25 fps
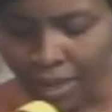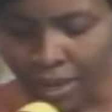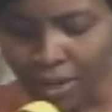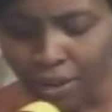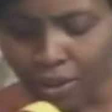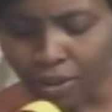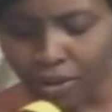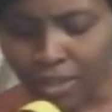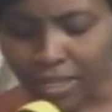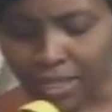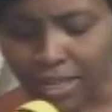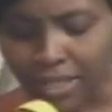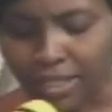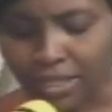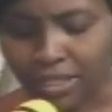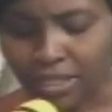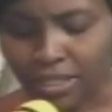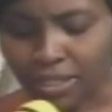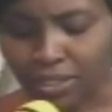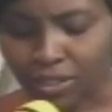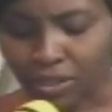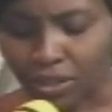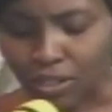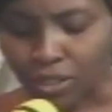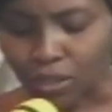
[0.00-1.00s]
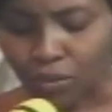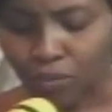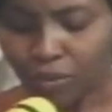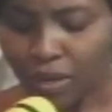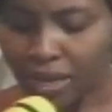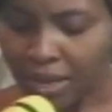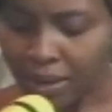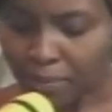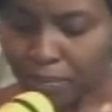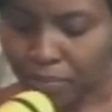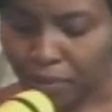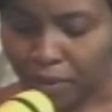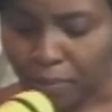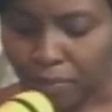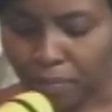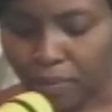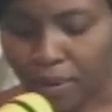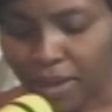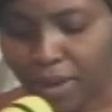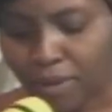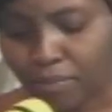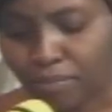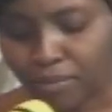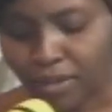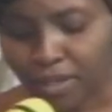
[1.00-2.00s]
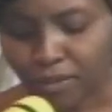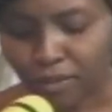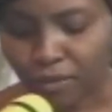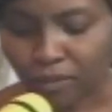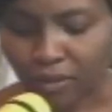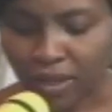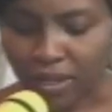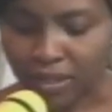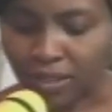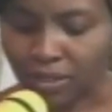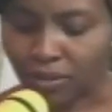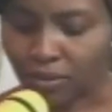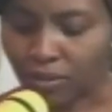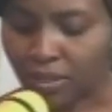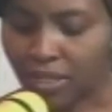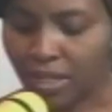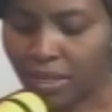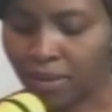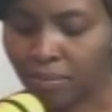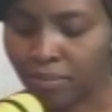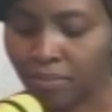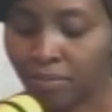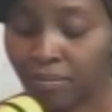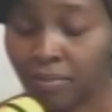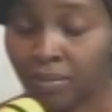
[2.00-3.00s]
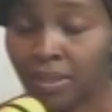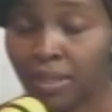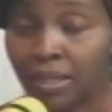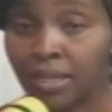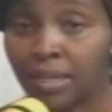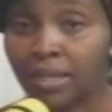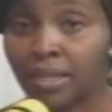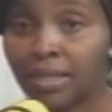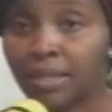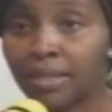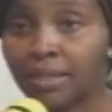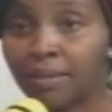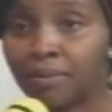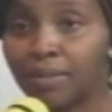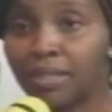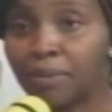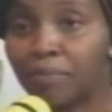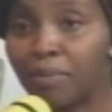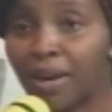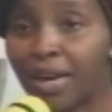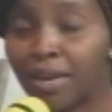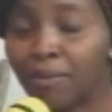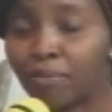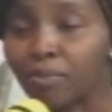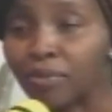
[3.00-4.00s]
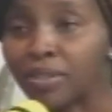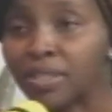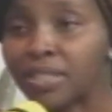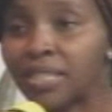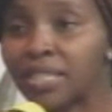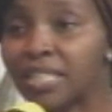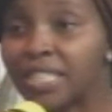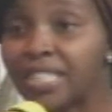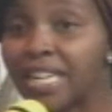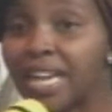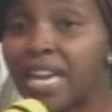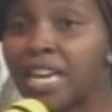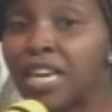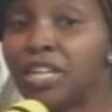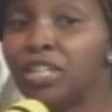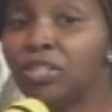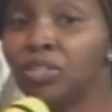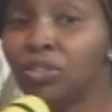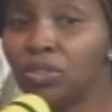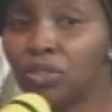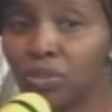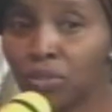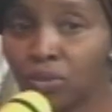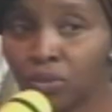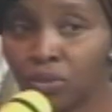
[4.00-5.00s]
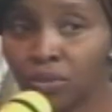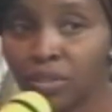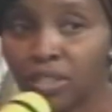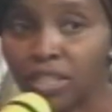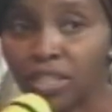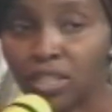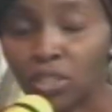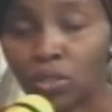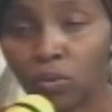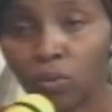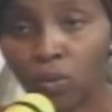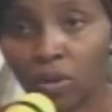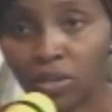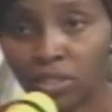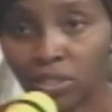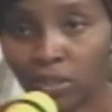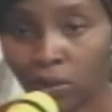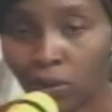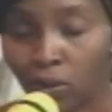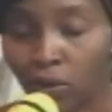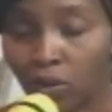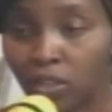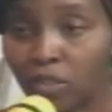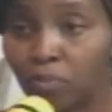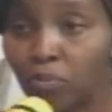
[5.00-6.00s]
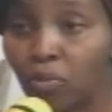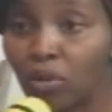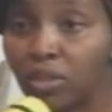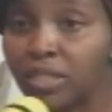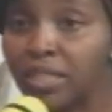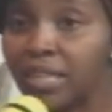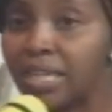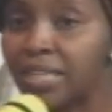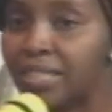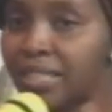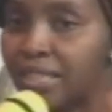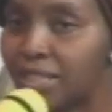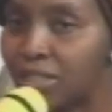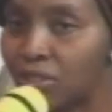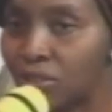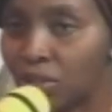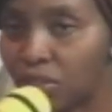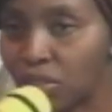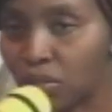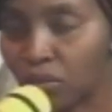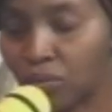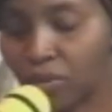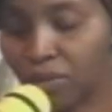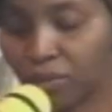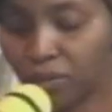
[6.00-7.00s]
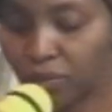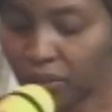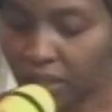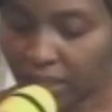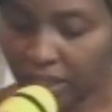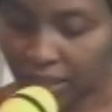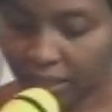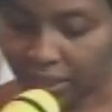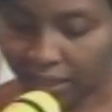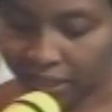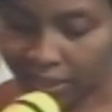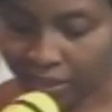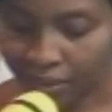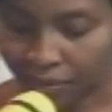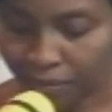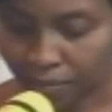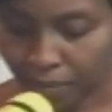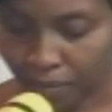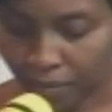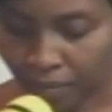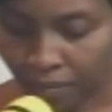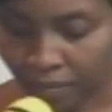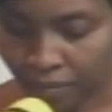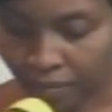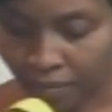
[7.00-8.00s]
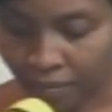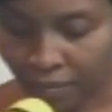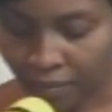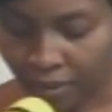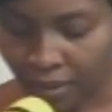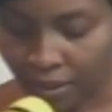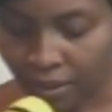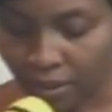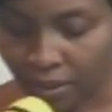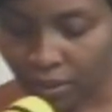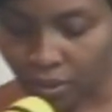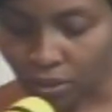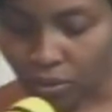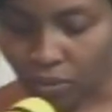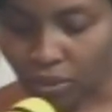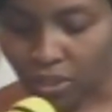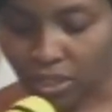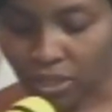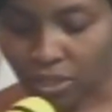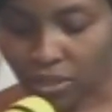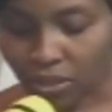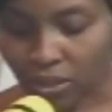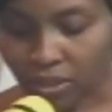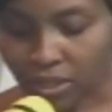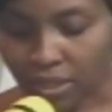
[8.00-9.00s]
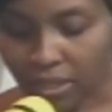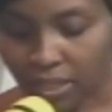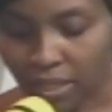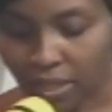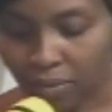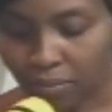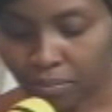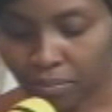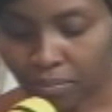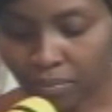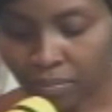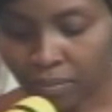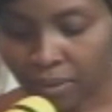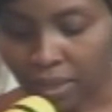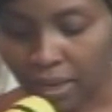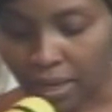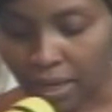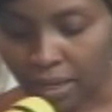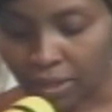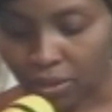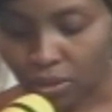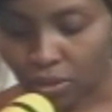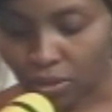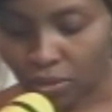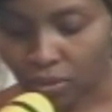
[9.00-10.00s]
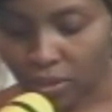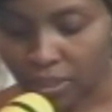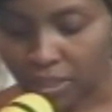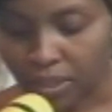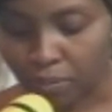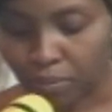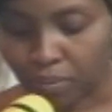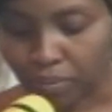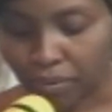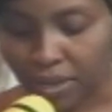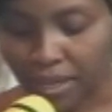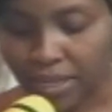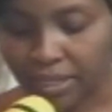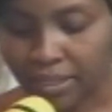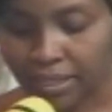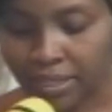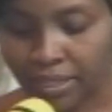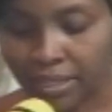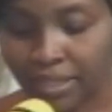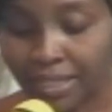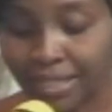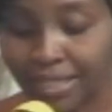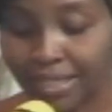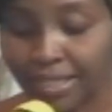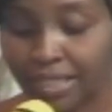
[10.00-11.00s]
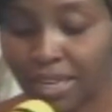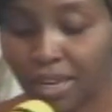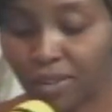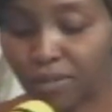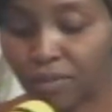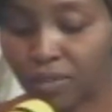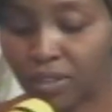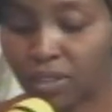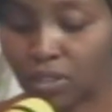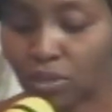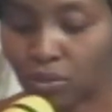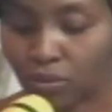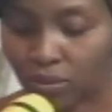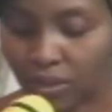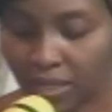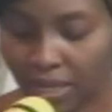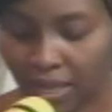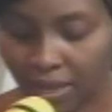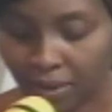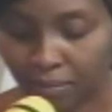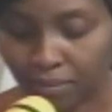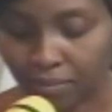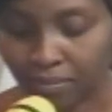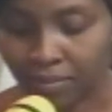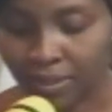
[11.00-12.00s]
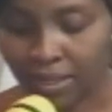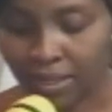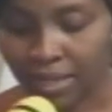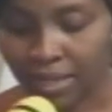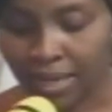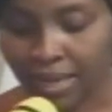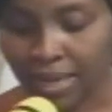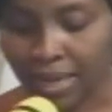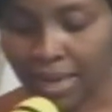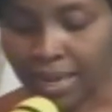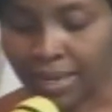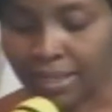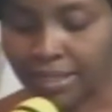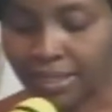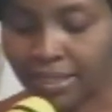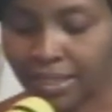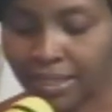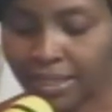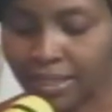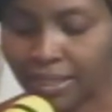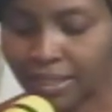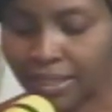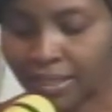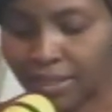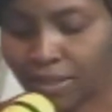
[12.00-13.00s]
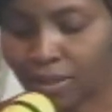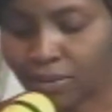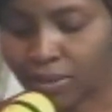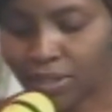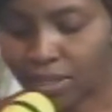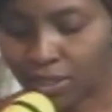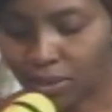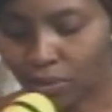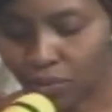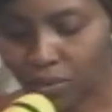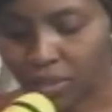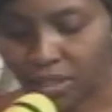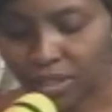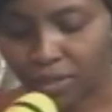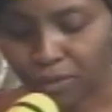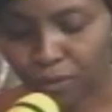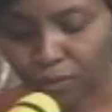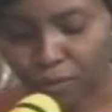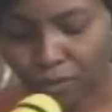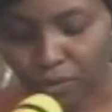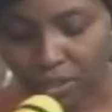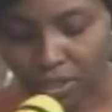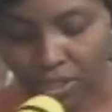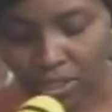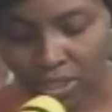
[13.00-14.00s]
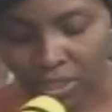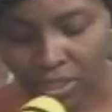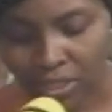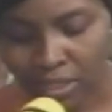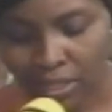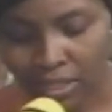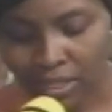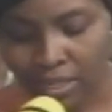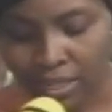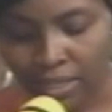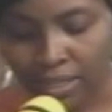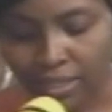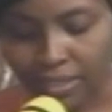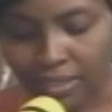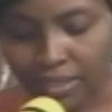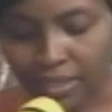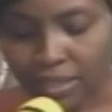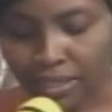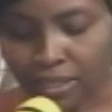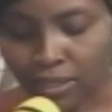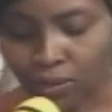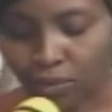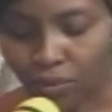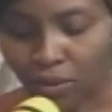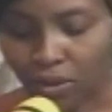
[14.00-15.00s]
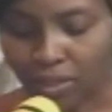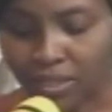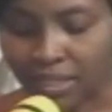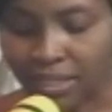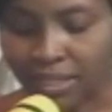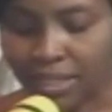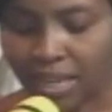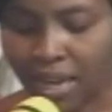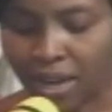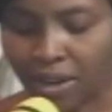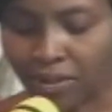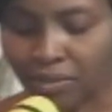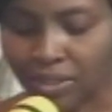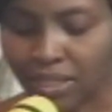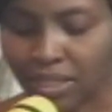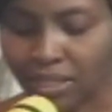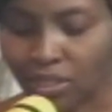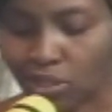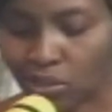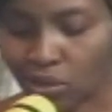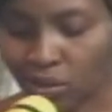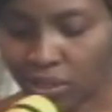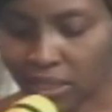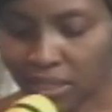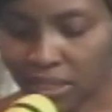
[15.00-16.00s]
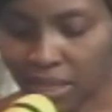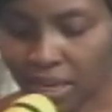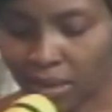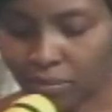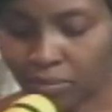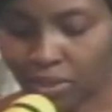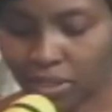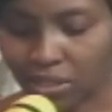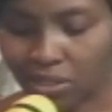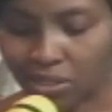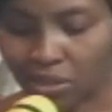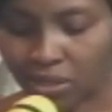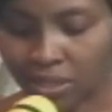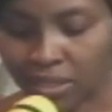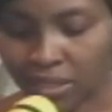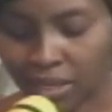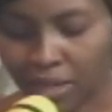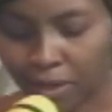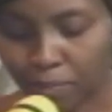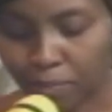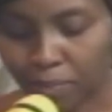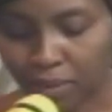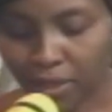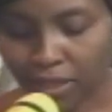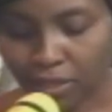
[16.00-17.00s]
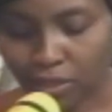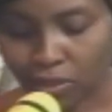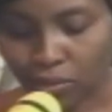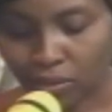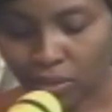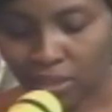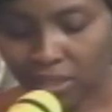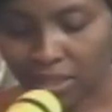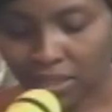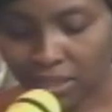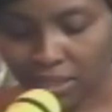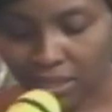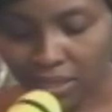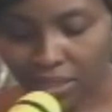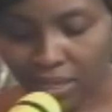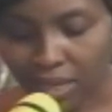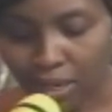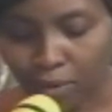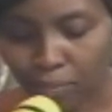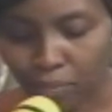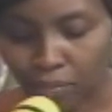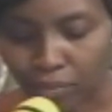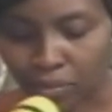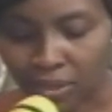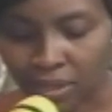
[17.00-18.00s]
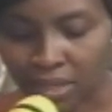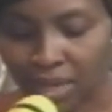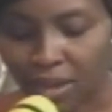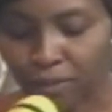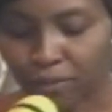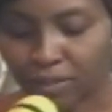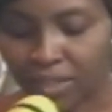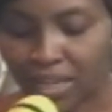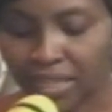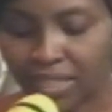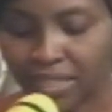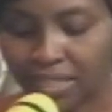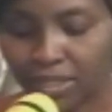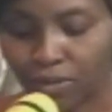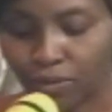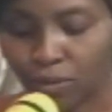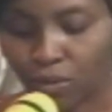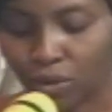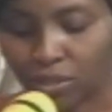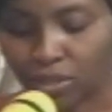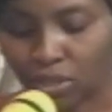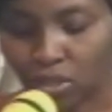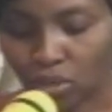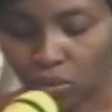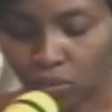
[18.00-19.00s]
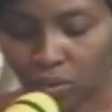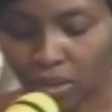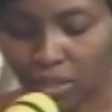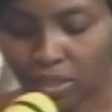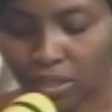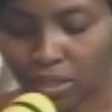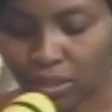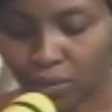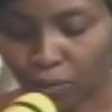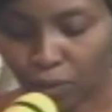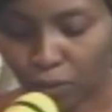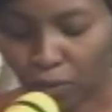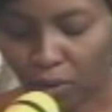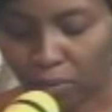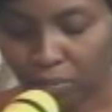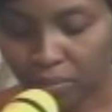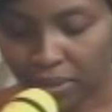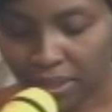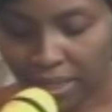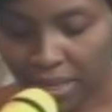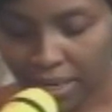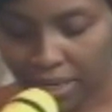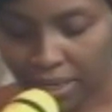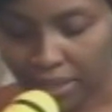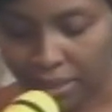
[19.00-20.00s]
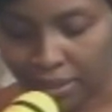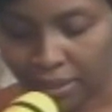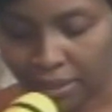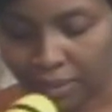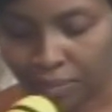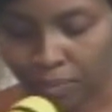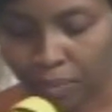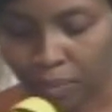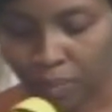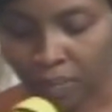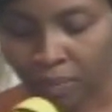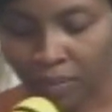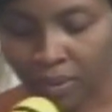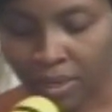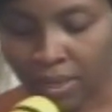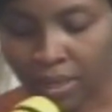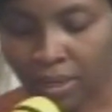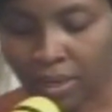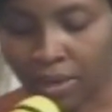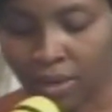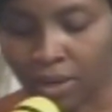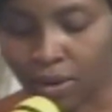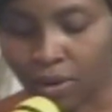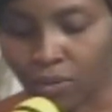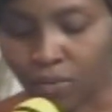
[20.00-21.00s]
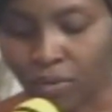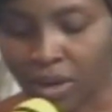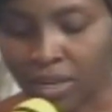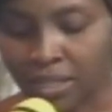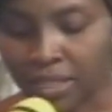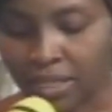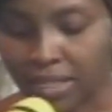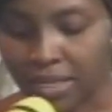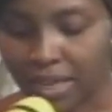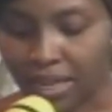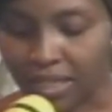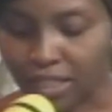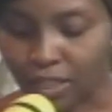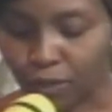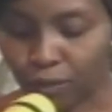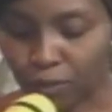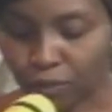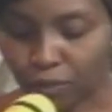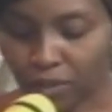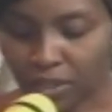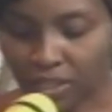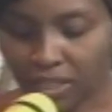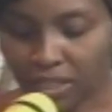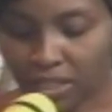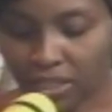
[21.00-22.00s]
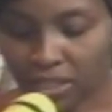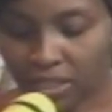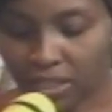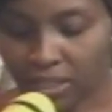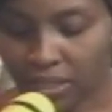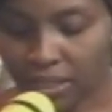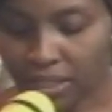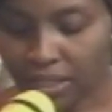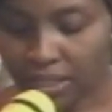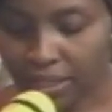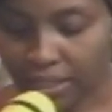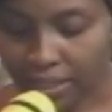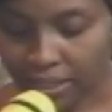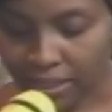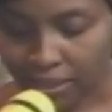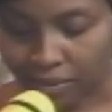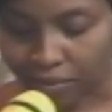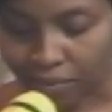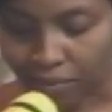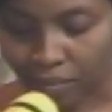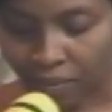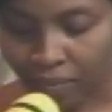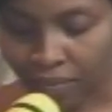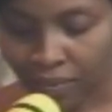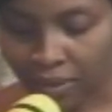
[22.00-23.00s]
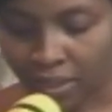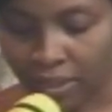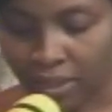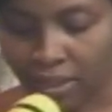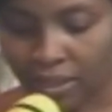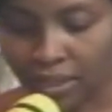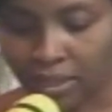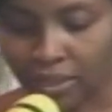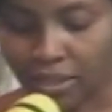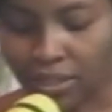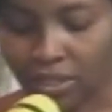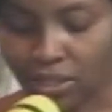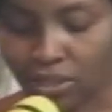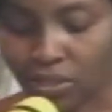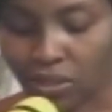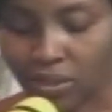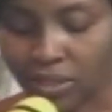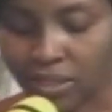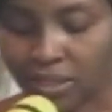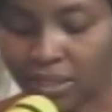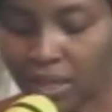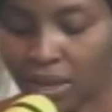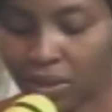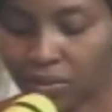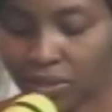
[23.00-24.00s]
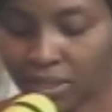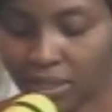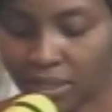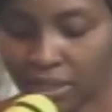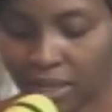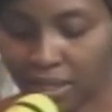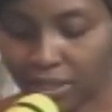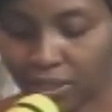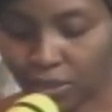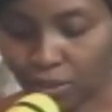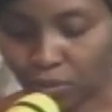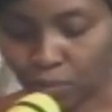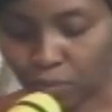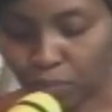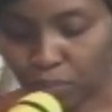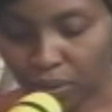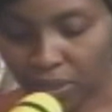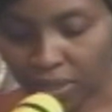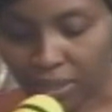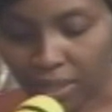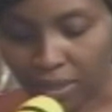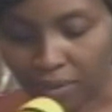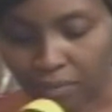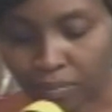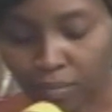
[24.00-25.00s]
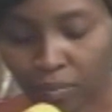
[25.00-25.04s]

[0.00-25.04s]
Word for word: Okay, Jesus will prepare breakfast to them. The Bible says they knew it was Lord, but they did not reveal it. So Jesus came and took the bread, gave it to them, and did the same thing with the fish. This was now the third time Jesus appeared to his disciples after he was raised from dead. When he has finished eating, Jesus now said to Peter.